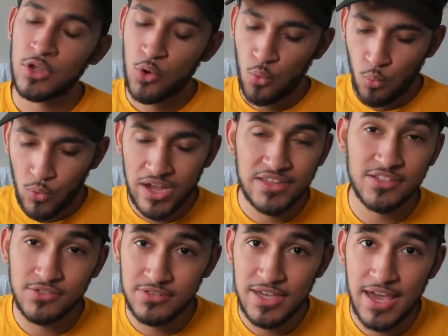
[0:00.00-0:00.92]
wait
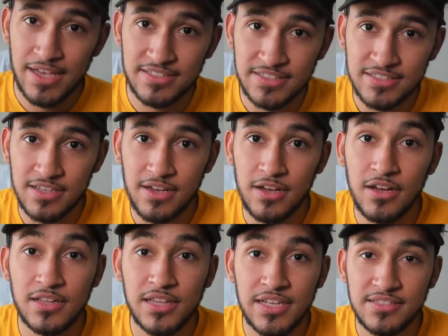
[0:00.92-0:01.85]
till he has
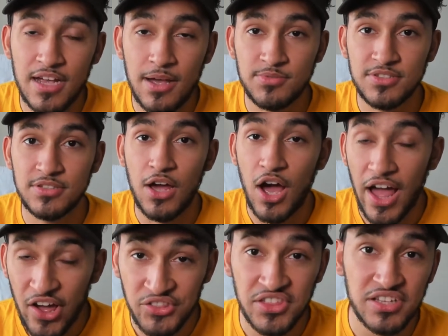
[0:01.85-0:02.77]
Klay Thompson, a
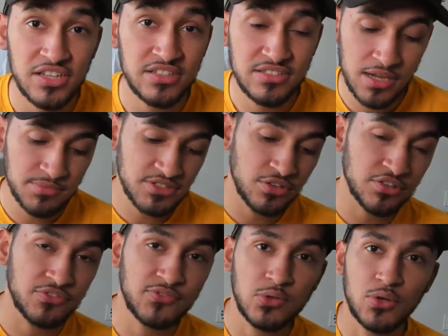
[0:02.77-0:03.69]
healthy Klay Thompson on
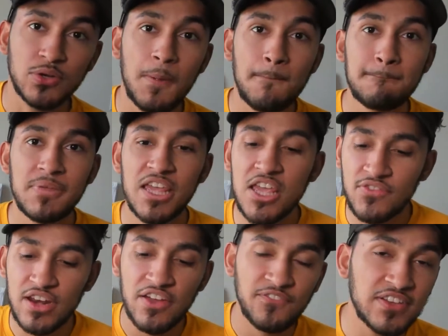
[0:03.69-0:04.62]
the floor,
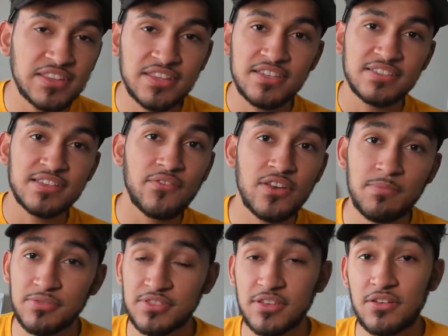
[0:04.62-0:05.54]
even at
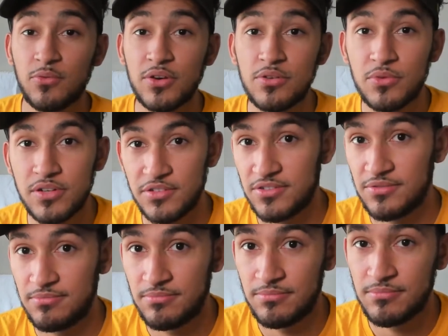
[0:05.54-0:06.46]
50-70% of what he was.
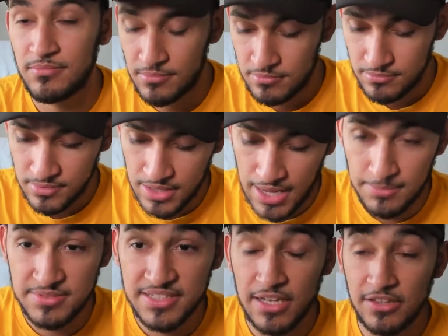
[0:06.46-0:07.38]

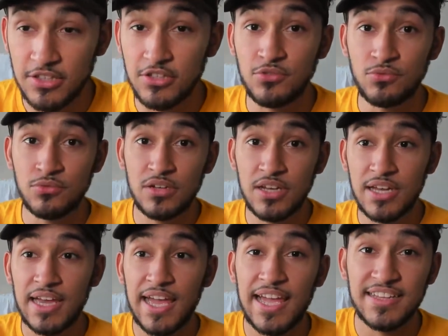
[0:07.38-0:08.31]
I'm telling you,
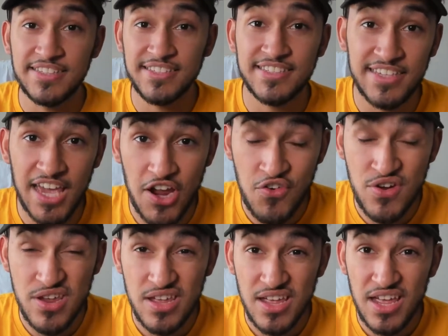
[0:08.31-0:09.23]
it's
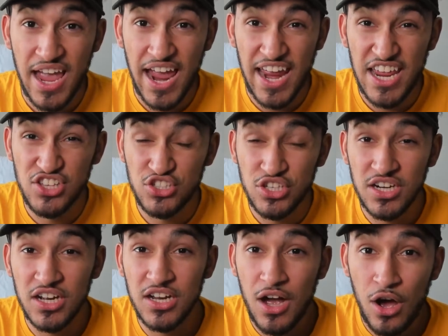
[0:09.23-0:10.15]
scary, and he's
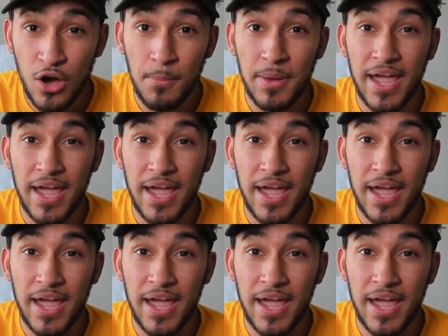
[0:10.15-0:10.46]
gonna come